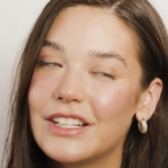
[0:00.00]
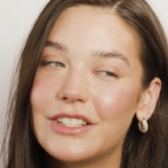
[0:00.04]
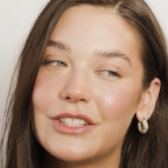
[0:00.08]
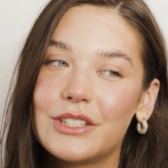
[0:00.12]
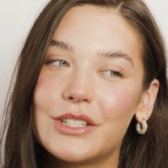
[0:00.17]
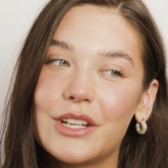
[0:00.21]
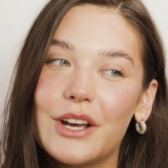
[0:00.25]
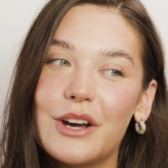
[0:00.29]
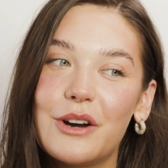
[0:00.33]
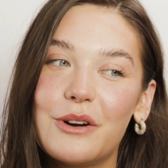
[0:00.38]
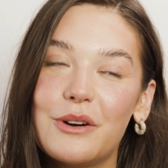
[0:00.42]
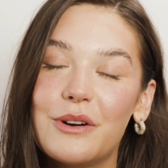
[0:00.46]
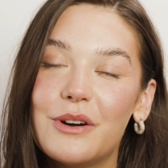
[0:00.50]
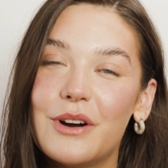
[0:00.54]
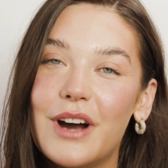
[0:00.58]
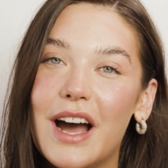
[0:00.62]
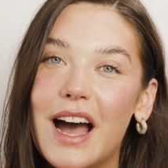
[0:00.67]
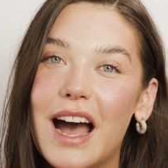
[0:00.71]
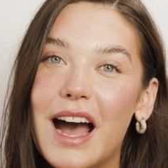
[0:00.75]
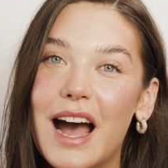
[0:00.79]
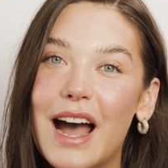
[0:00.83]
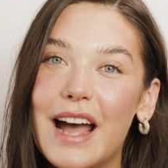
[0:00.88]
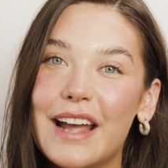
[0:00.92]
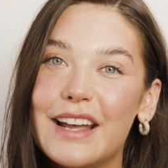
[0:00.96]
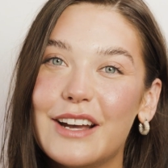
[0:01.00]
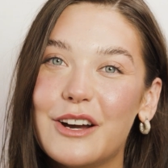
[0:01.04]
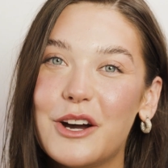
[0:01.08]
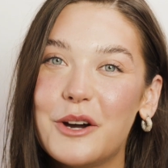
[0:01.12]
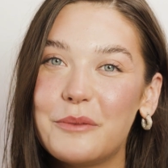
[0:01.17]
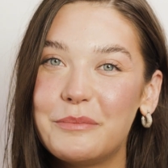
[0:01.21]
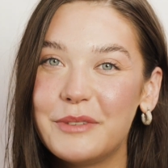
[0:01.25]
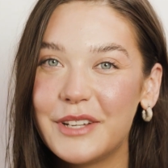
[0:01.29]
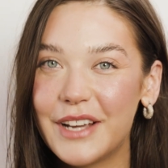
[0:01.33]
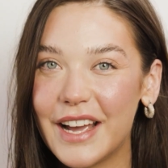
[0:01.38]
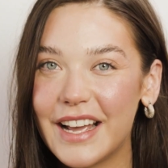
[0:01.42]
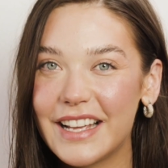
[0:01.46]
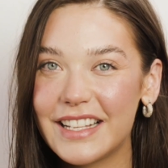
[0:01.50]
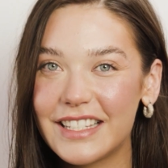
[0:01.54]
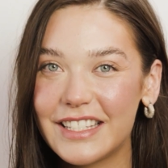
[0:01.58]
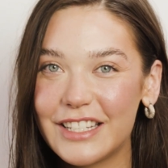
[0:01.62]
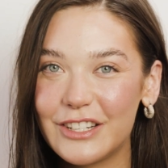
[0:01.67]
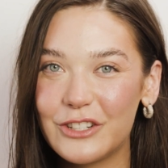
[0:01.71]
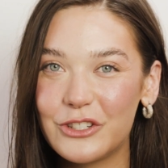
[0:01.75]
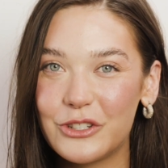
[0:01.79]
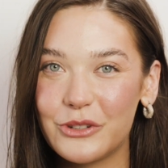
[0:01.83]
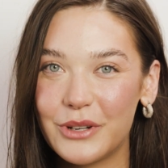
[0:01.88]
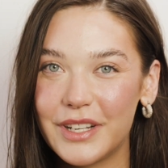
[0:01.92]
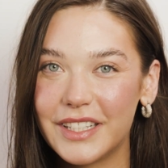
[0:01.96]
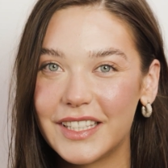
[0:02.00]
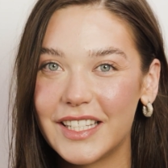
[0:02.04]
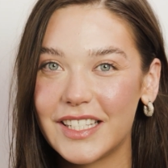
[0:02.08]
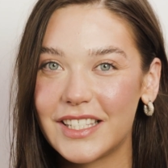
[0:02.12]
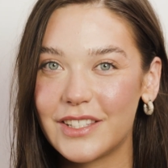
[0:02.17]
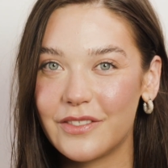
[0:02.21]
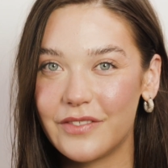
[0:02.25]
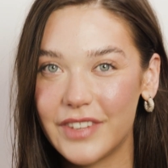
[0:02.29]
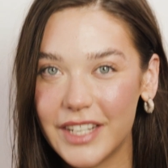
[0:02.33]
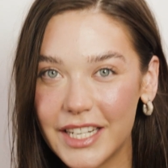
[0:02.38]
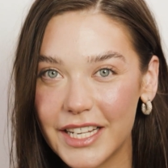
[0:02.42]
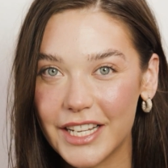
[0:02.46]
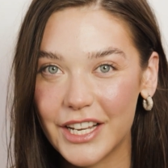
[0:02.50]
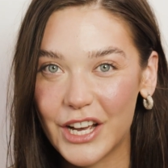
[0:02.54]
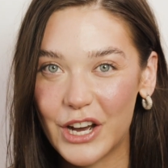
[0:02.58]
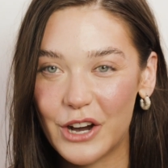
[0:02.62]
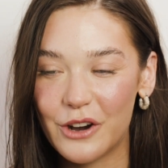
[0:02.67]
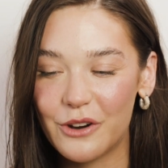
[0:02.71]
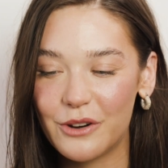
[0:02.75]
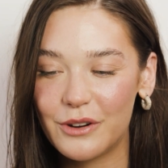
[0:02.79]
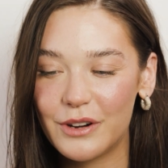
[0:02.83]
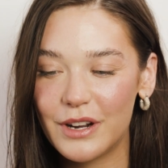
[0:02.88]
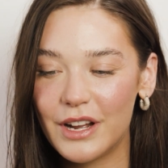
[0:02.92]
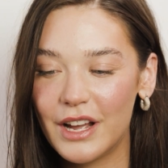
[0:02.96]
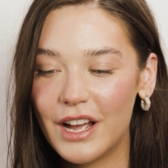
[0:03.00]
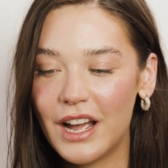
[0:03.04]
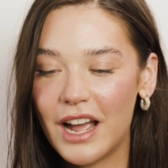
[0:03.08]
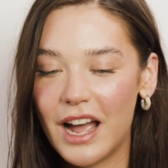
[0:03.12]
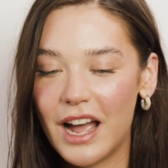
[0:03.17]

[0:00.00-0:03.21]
So I hope you guys enjoyed this video.